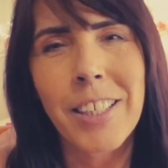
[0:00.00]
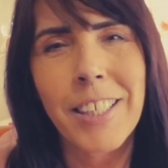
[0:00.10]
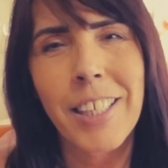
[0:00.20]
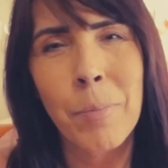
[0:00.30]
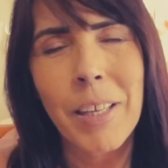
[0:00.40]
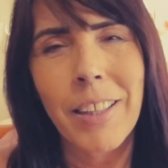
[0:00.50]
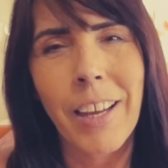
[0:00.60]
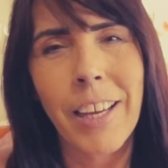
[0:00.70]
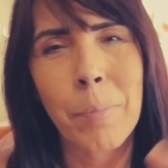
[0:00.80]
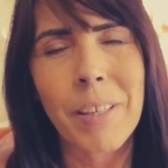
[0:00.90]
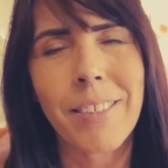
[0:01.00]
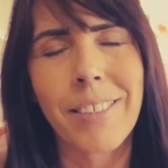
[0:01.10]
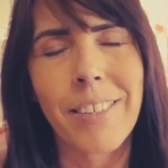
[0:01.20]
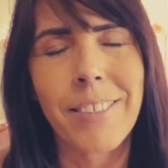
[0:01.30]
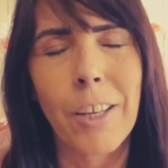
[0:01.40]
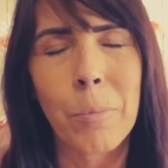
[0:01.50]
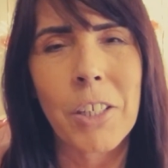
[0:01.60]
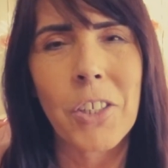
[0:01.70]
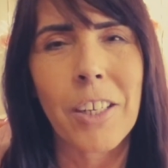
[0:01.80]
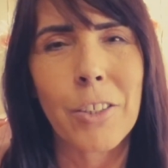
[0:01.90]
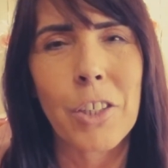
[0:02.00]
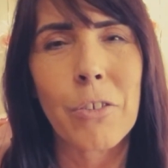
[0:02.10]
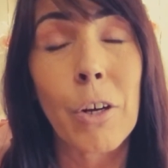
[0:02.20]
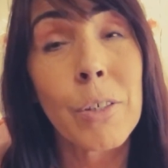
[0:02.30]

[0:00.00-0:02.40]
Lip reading: give me a like because it does help my channel to grow.